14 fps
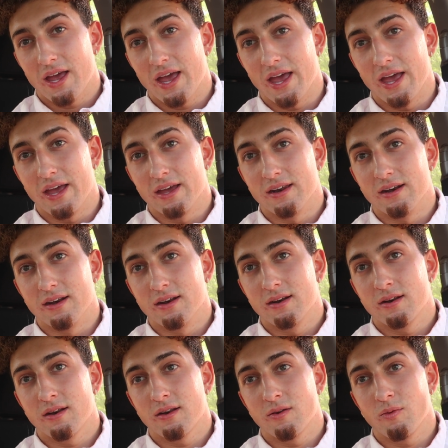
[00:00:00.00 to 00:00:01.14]
and
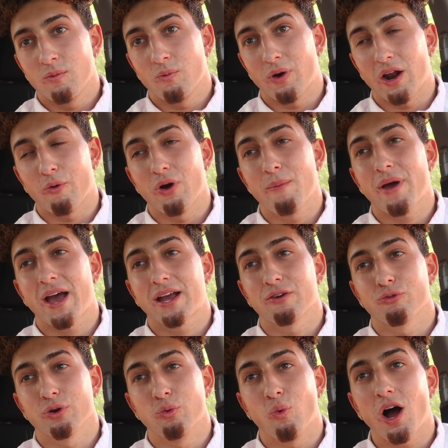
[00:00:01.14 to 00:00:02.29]
when I went back and
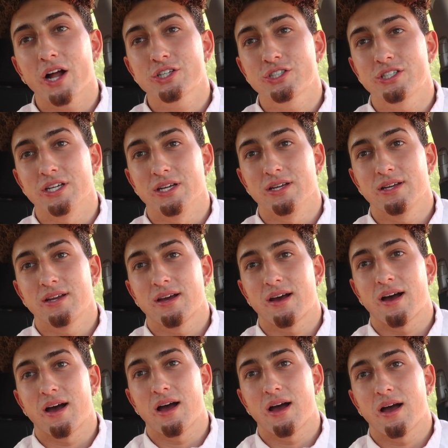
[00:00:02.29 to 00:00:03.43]
rewatched it,
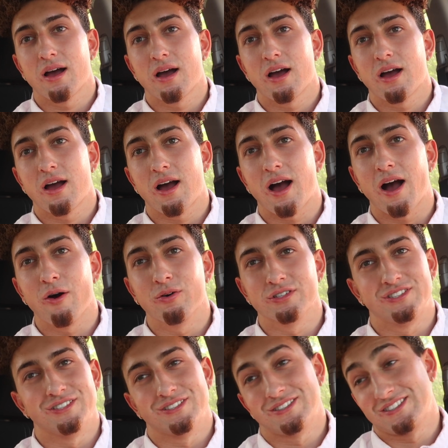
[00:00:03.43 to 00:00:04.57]
I
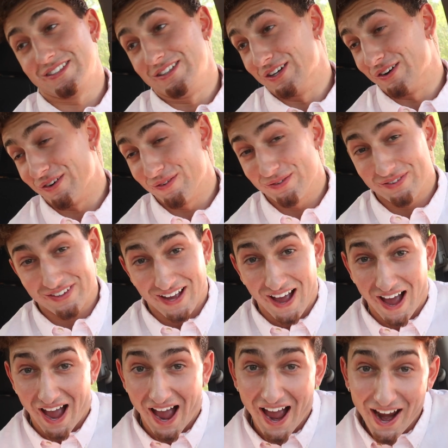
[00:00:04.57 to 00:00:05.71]
was just, you know,
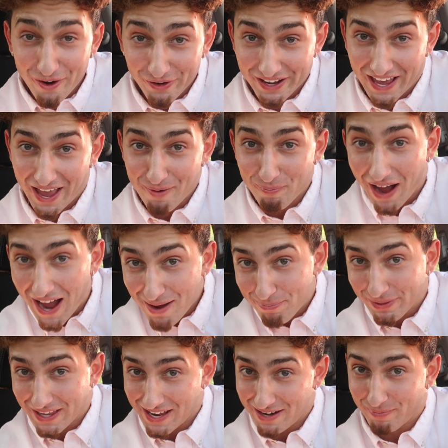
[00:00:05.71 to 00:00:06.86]
I already had my
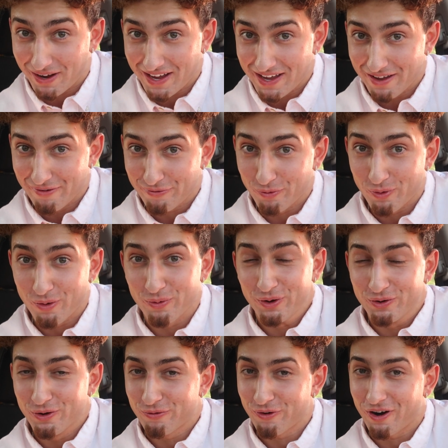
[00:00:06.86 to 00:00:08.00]
plan in my head for what we're
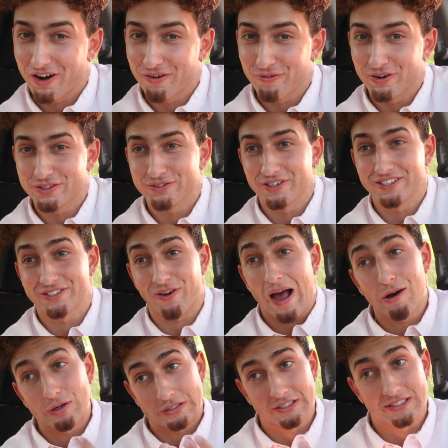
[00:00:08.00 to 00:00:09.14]
doing for our anniversary. So
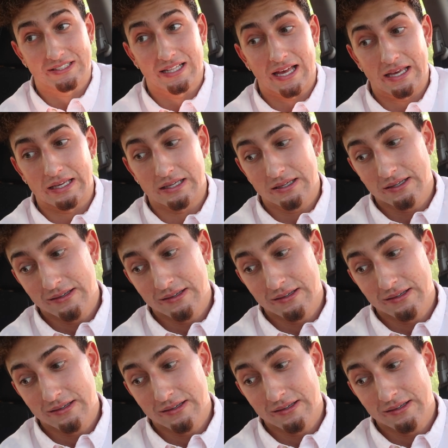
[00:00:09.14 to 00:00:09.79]
I was just like,